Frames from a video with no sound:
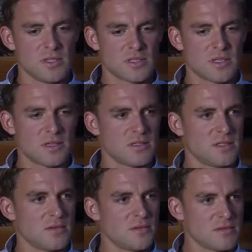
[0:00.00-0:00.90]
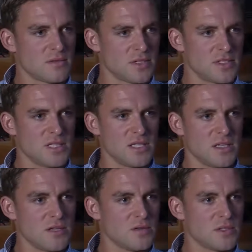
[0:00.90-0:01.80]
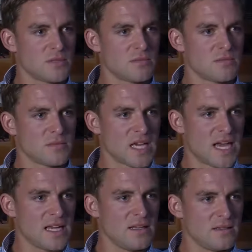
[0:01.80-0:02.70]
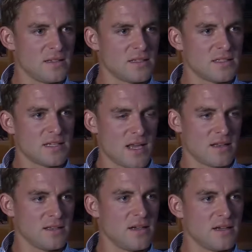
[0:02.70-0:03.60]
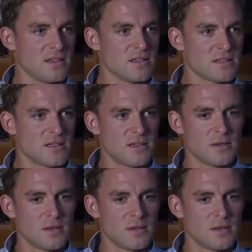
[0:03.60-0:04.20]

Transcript: start to consider those 8, 9, 10 guys,